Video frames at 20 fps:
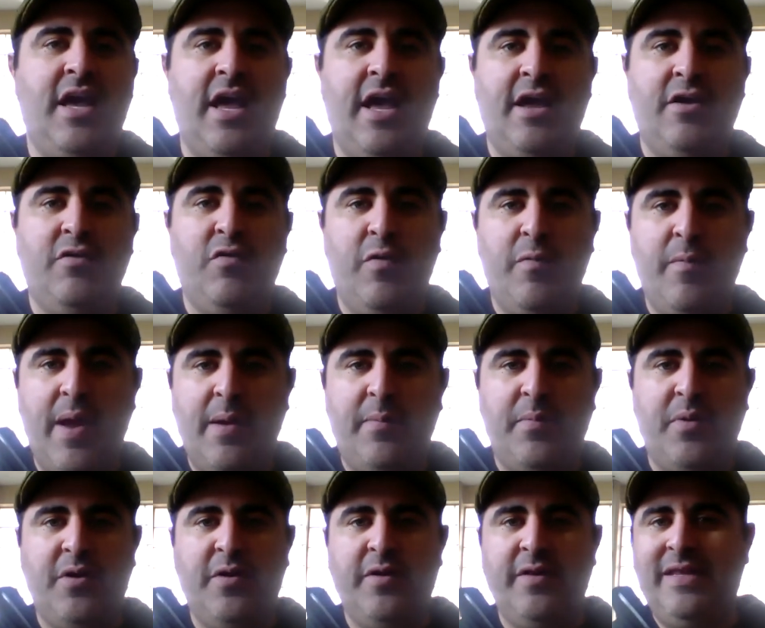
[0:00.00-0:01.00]
And
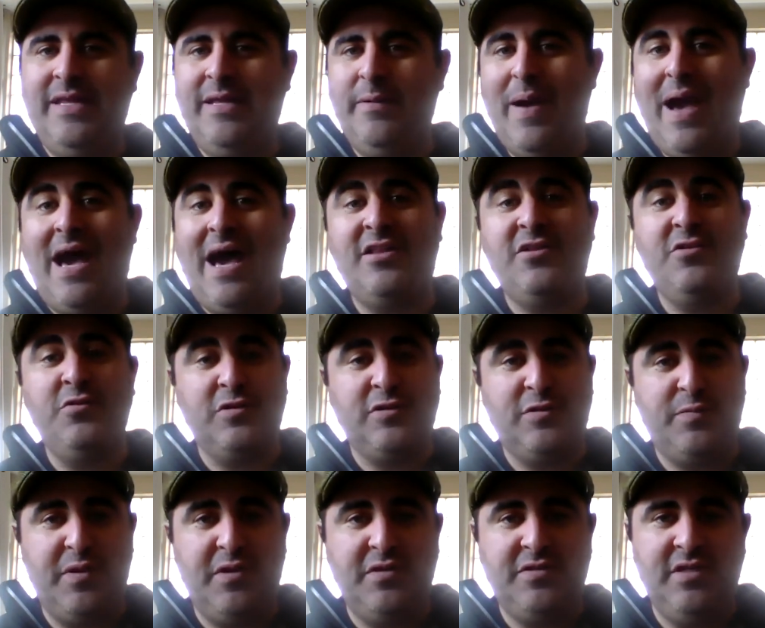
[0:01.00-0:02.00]
remember, the path to
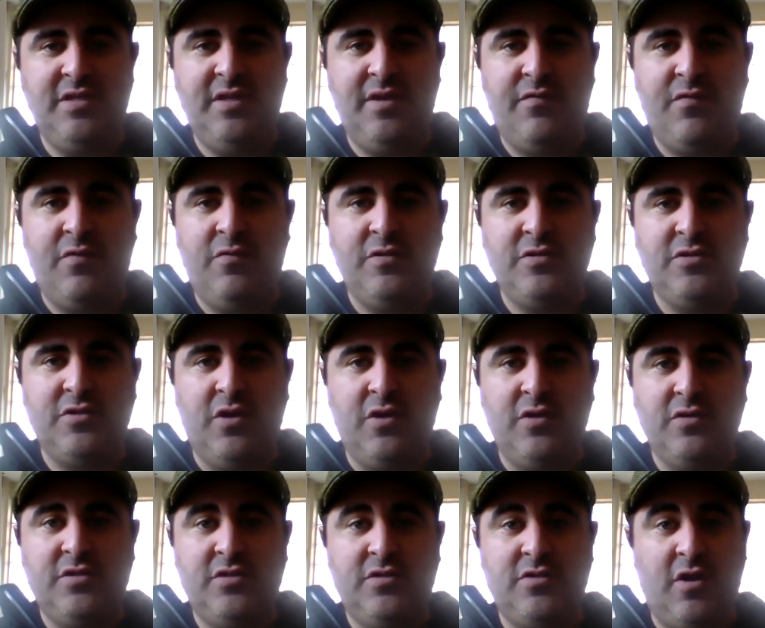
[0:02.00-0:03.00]
experiencing different
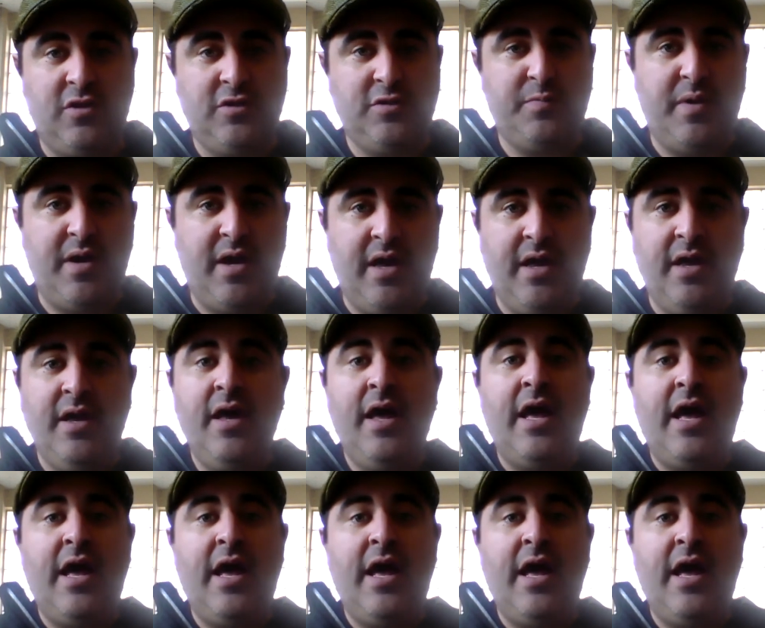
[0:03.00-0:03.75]
results starts by